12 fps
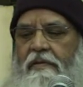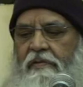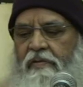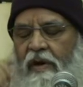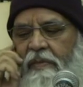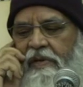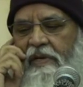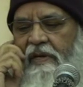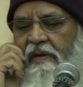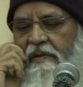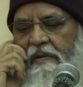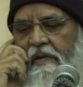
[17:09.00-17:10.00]

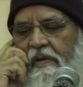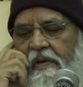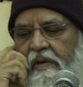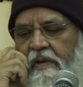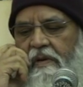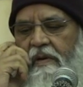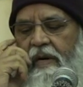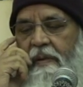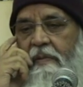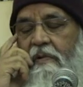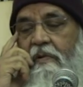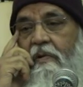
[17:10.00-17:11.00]
Swamiji,
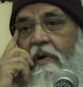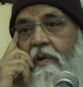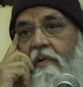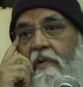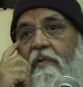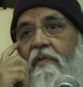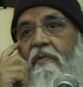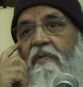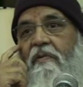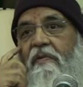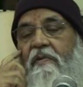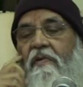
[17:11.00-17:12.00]
I want to talk to you.
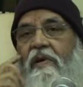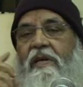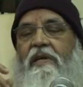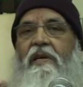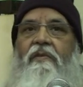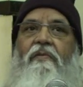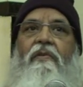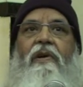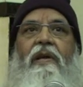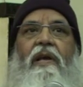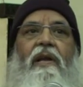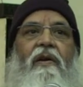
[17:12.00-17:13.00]
I said,
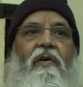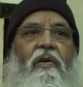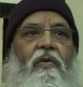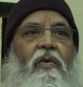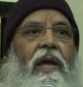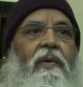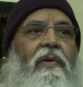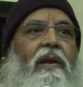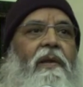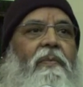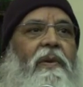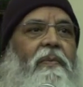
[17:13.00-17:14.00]
What can I talk to
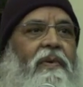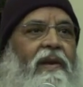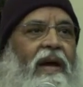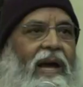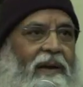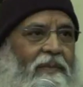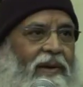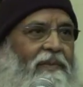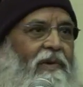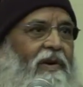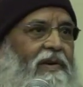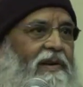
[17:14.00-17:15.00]
heavenly people? I am a
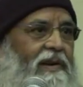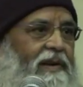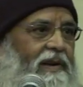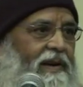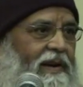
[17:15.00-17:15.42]
mortal."